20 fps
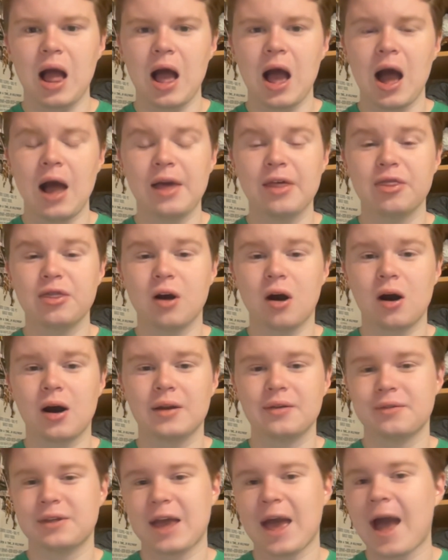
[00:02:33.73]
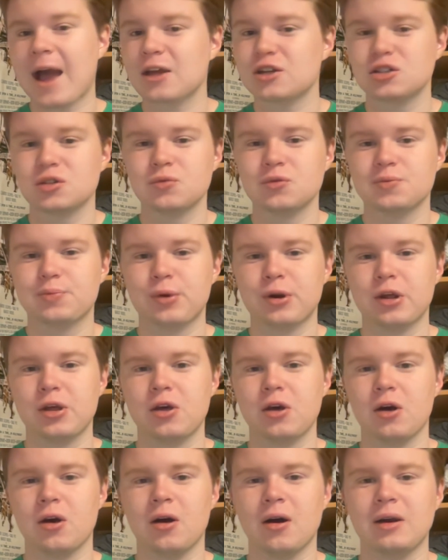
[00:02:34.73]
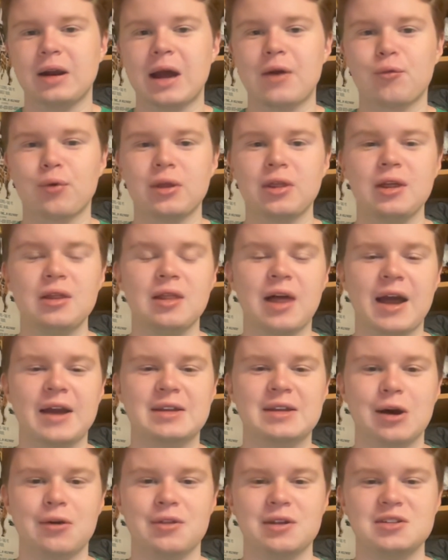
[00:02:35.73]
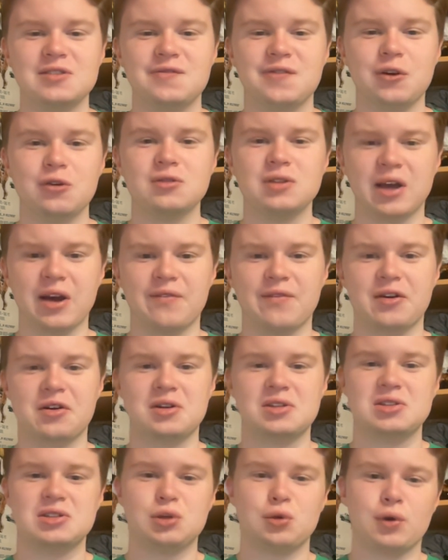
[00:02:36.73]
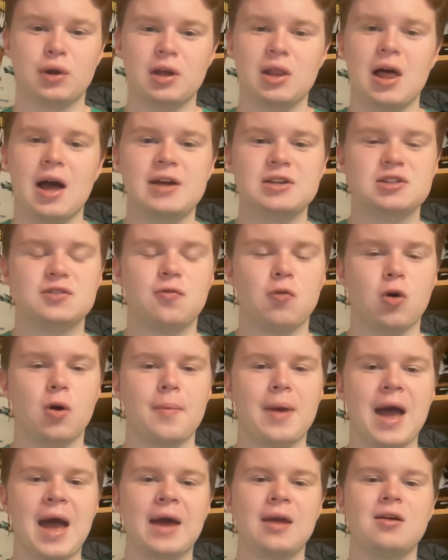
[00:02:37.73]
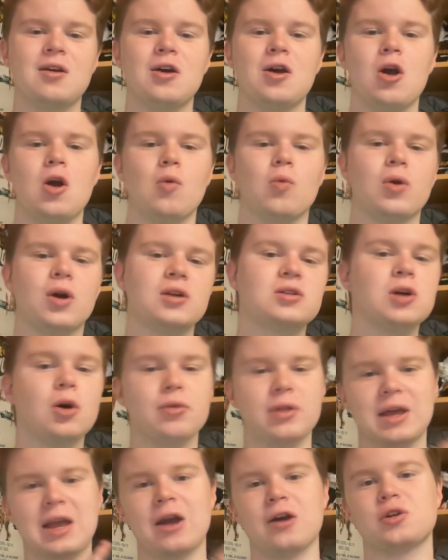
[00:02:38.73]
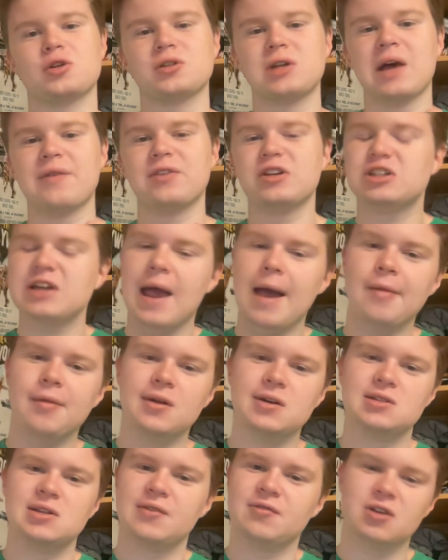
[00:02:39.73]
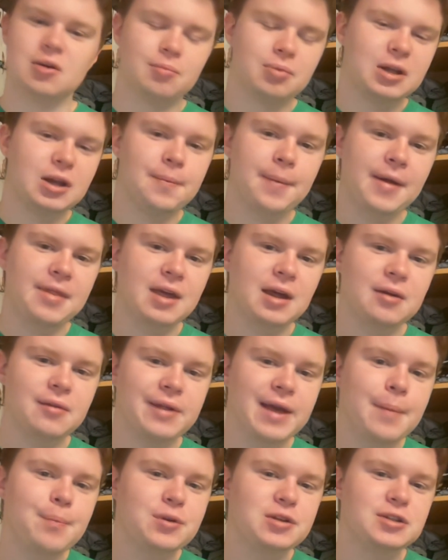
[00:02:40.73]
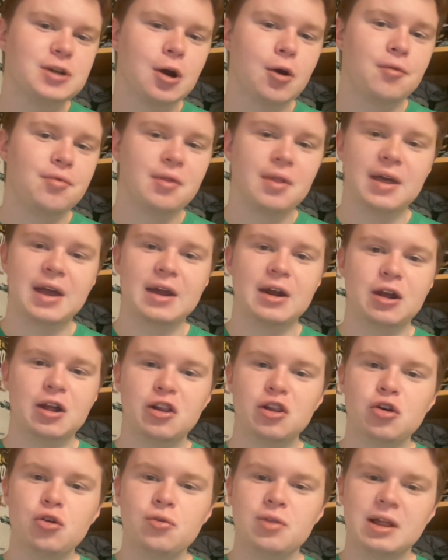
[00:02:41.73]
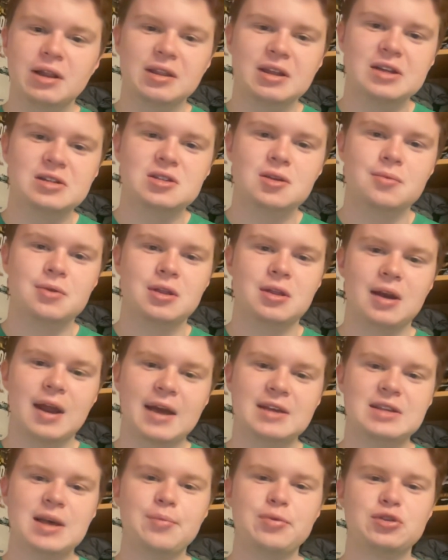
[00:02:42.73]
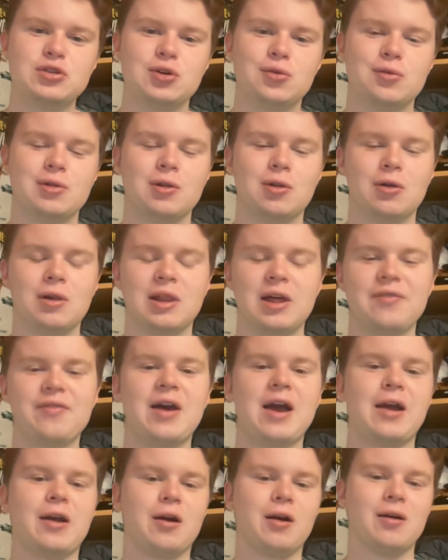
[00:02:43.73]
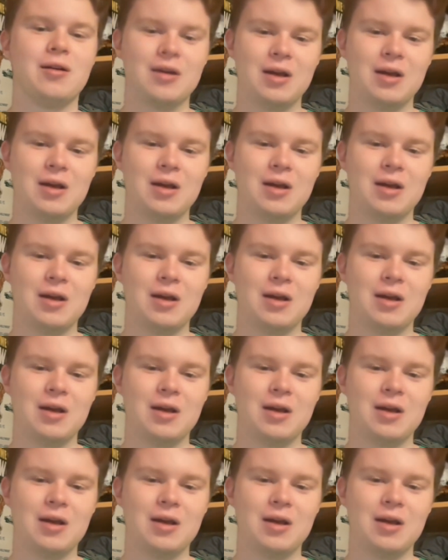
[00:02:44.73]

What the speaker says: I thought the action was pretty good. I really liked how this feels like a very serialized format, where it's, oh, the characters have a challenge, they have to complete it by the end of the episode, and they get a clue that leads them to the next episode with a little cliffhanger.